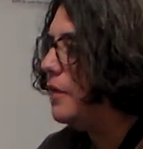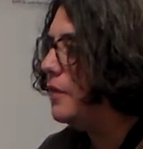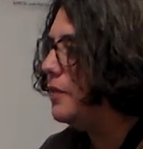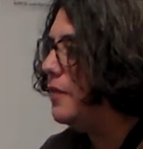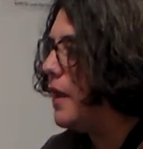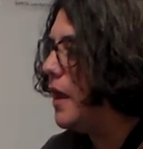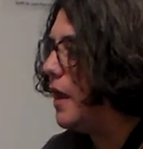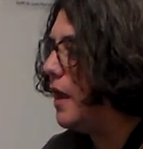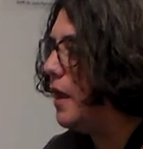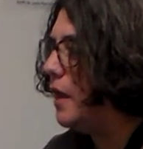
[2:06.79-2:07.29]

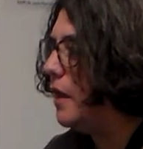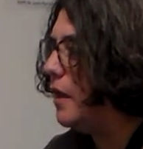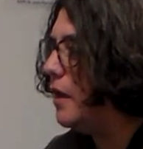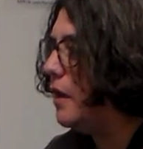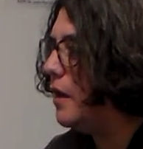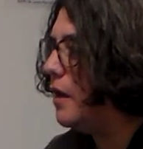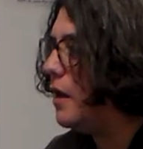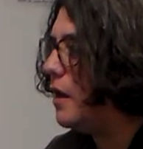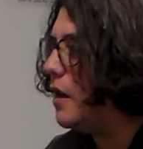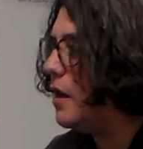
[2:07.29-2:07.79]

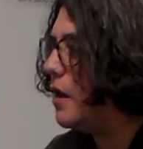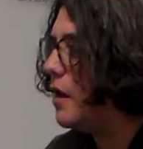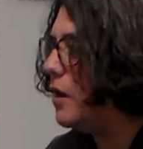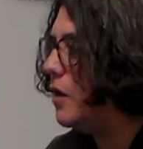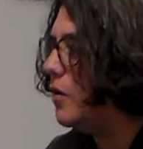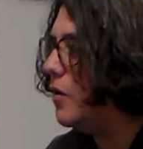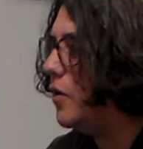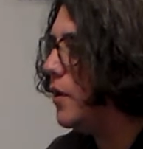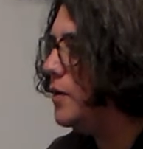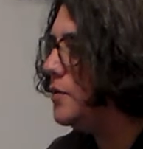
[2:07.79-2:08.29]
They are
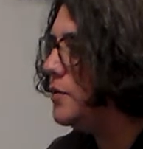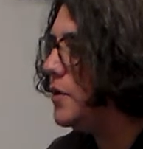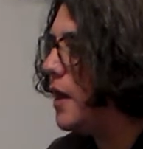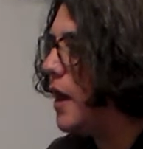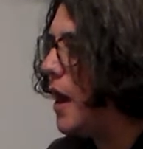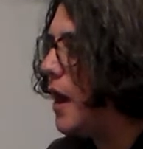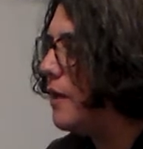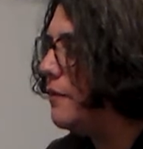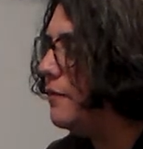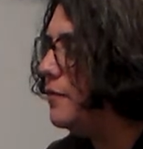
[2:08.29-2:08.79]
going to
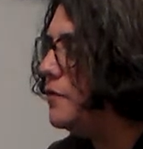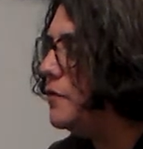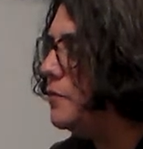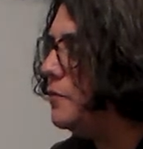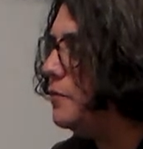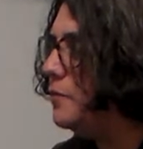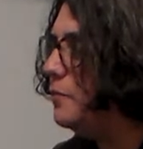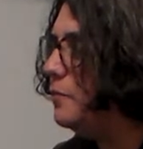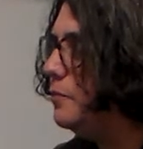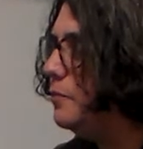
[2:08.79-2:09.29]
have to
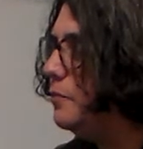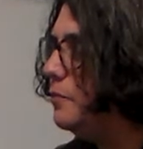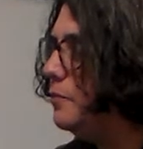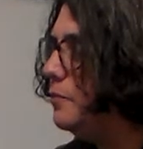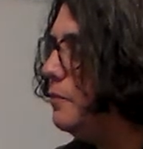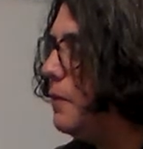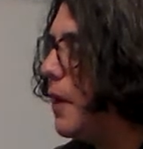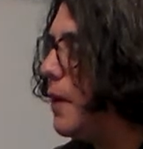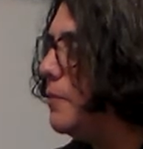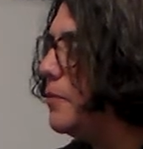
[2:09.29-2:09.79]

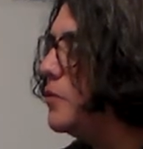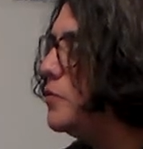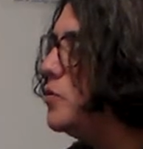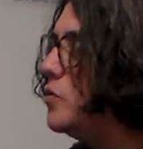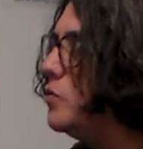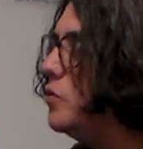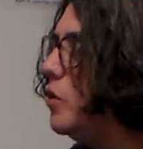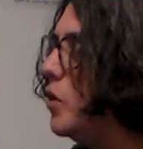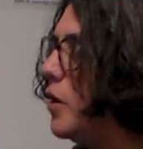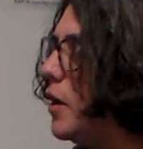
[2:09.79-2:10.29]
be able to
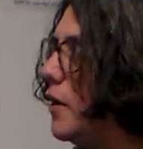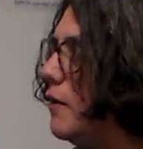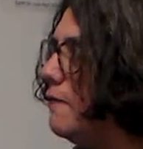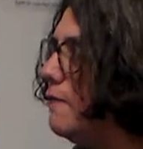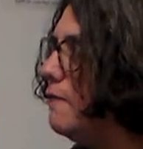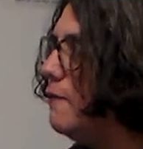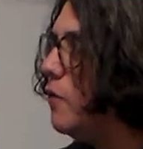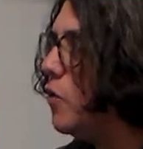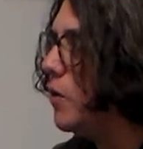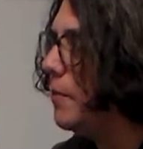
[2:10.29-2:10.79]
look at a
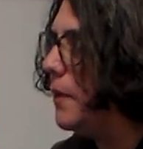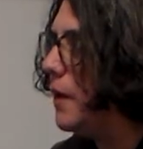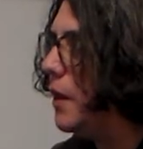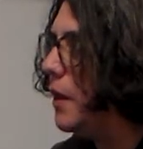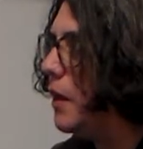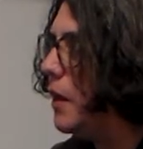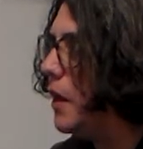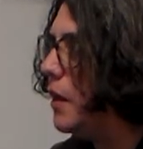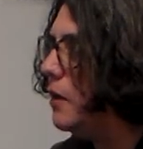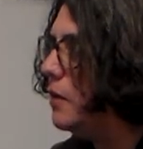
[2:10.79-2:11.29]

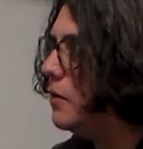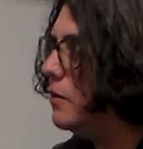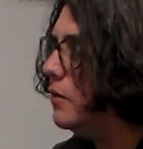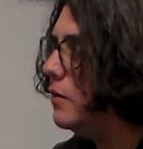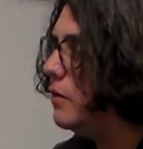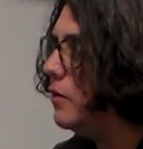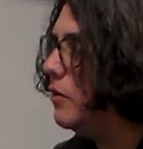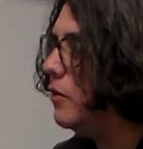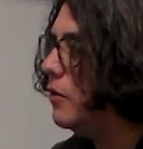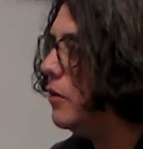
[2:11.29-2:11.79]
formula
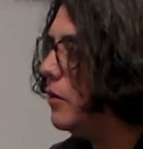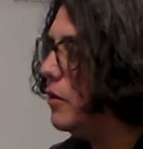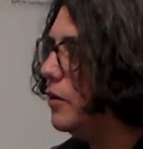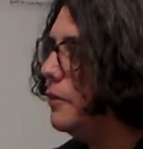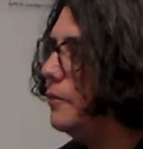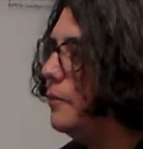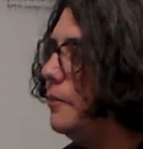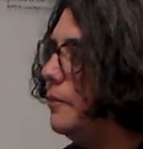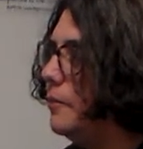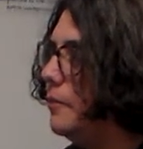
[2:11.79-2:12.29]
or
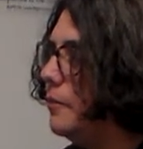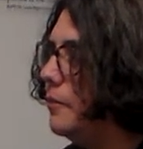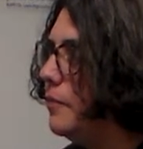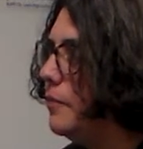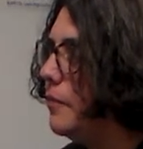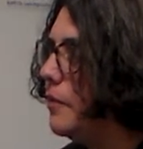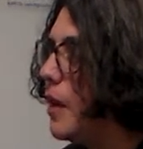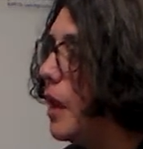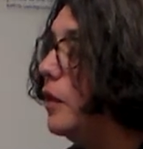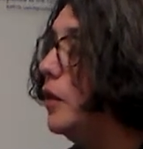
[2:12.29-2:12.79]

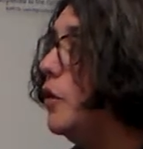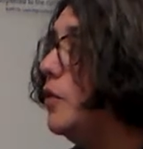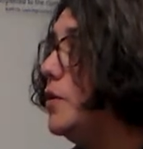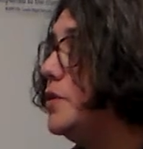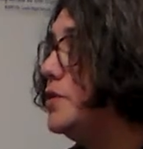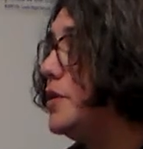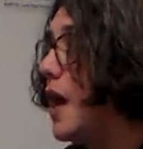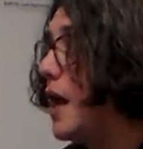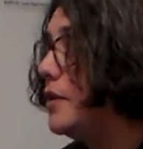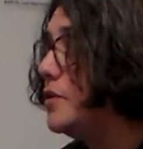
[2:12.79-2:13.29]
a
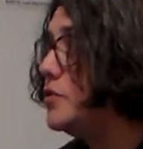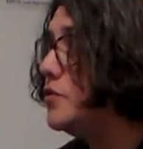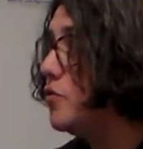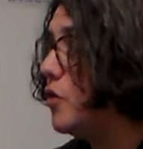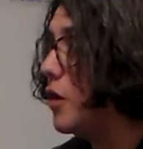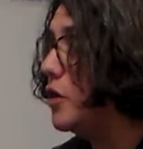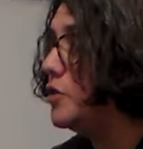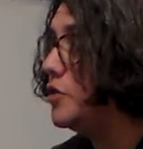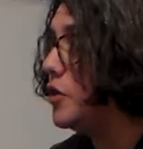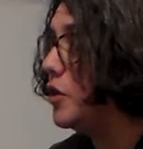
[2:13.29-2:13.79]
Lewis dot
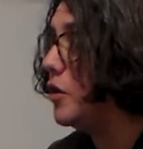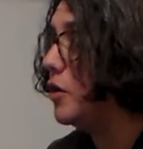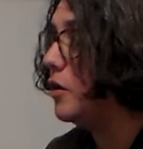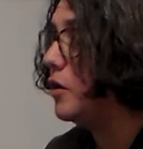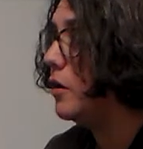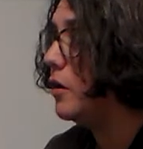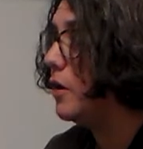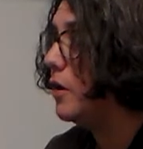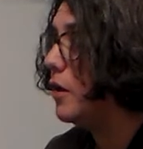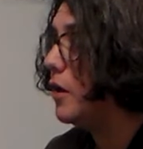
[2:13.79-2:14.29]
structure
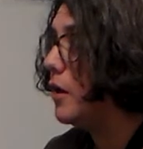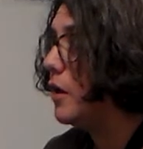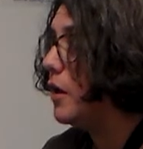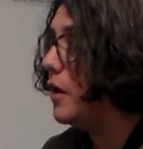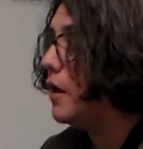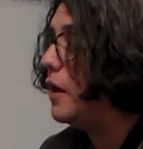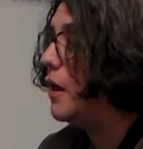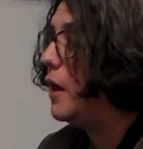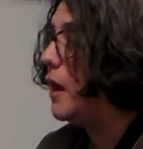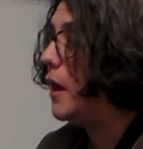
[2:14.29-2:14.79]

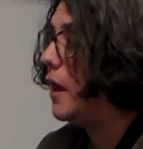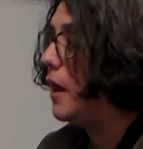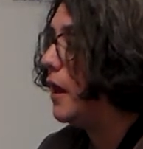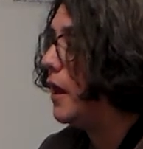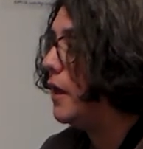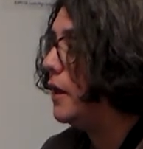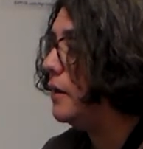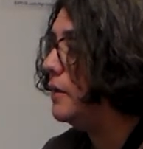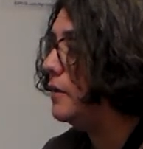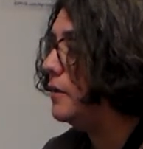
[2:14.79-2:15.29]

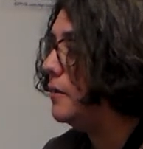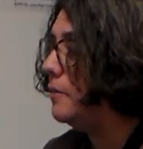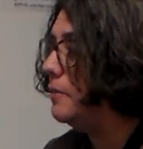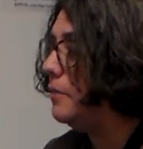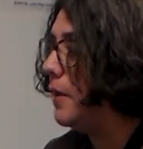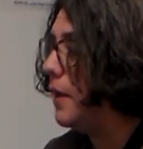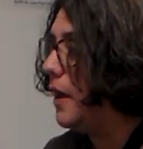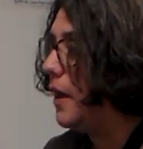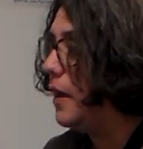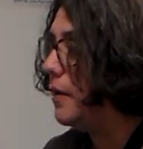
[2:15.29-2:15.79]
and
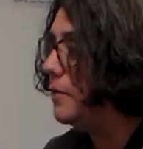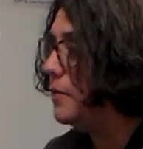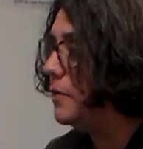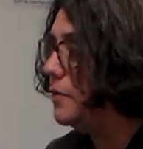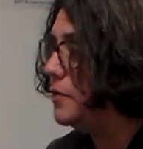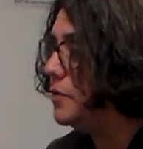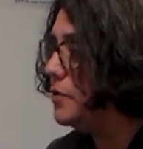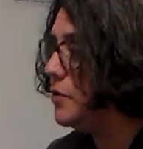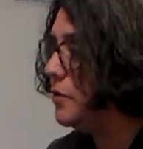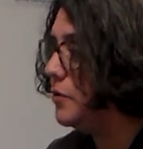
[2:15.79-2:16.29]
be able
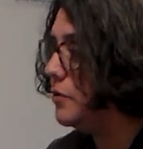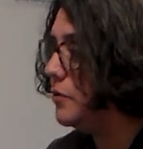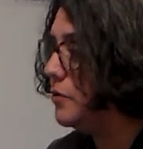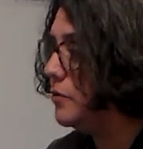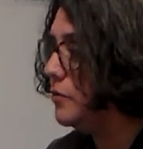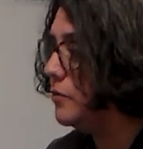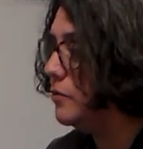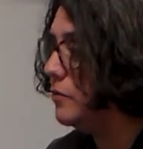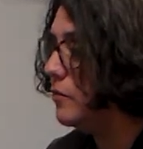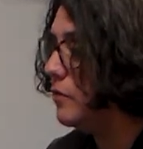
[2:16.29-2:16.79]

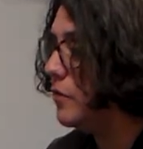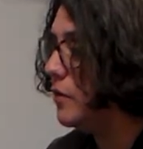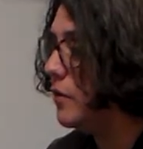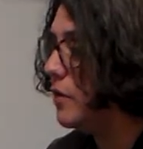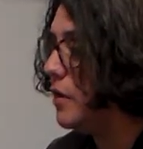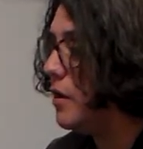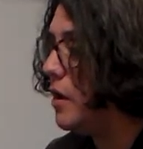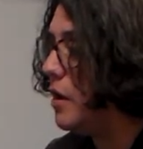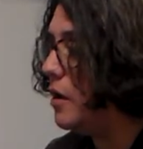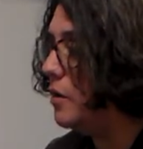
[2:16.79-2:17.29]
to
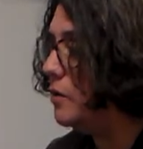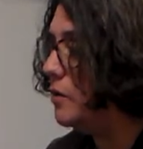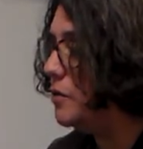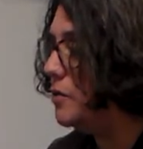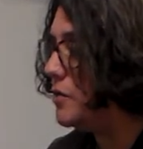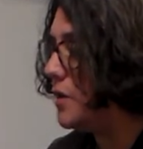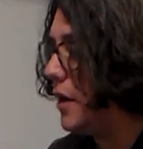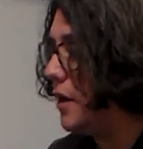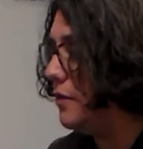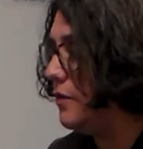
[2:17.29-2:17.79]

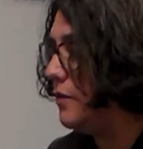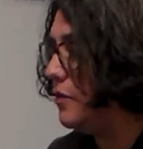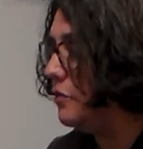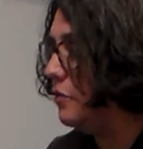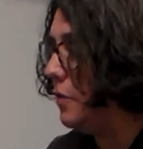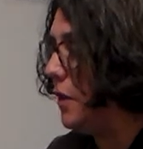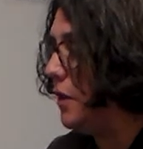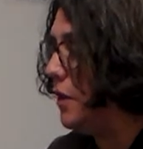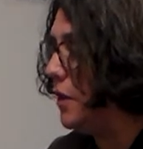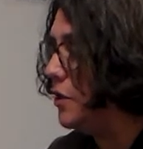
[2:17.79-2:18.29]
understand the
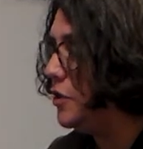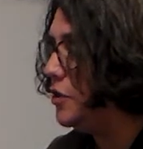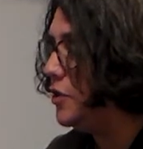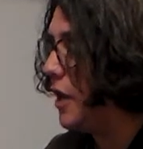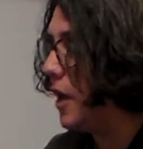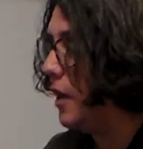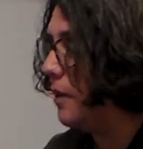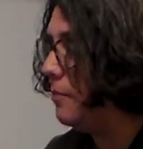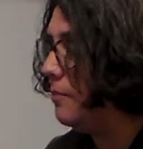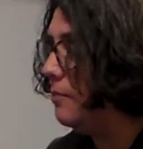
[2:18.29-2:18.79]
3D
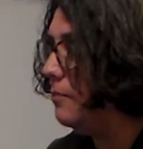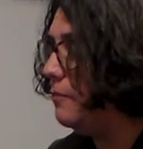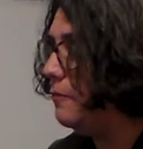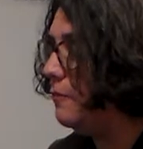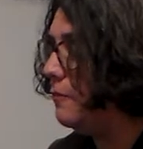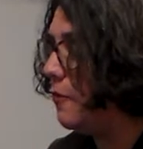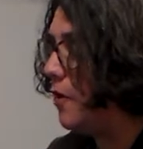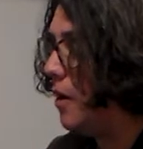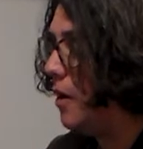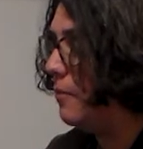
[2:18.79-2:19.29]
shape
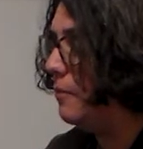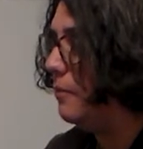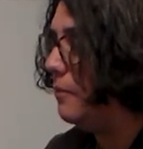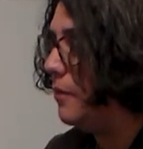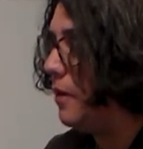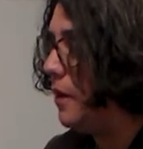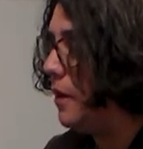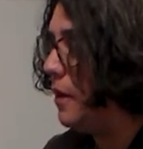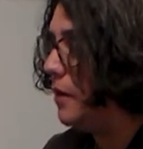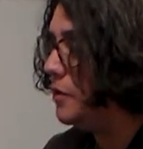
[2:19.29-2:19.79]

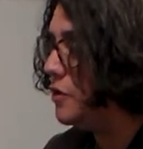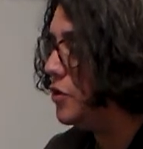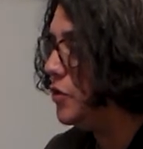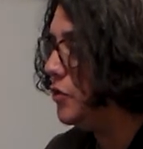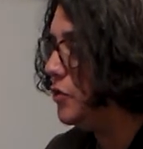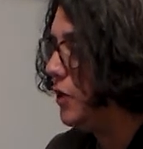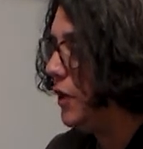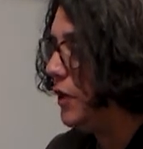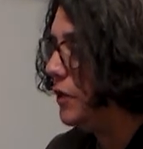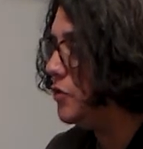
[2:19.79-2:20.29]
from a
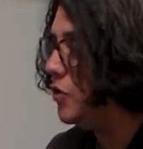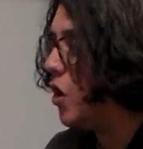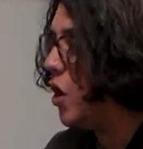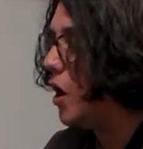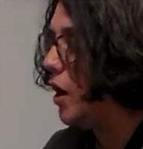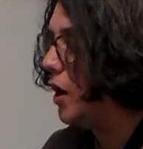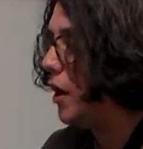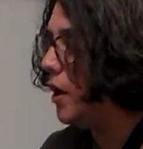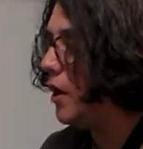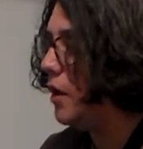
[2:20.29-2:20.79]
2D
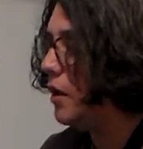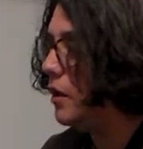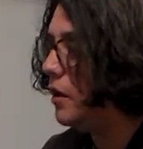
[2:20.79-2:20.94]
drawing.